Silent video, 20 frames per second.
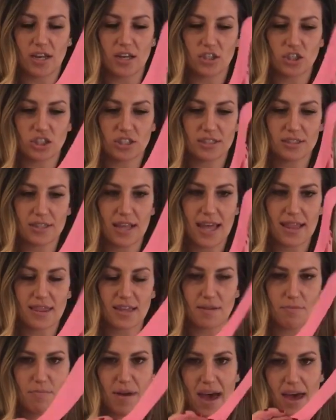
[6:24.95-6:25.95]
It just
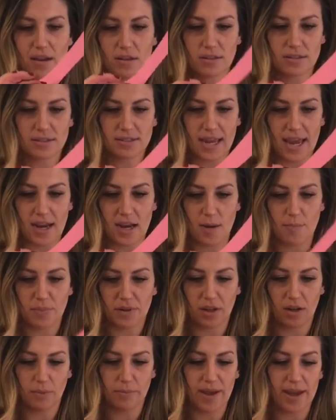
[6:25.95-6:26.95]
let the petals stand up
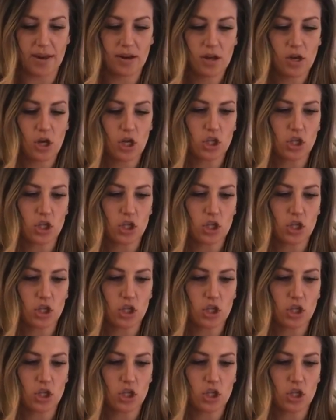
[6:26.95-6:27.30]
a little bit.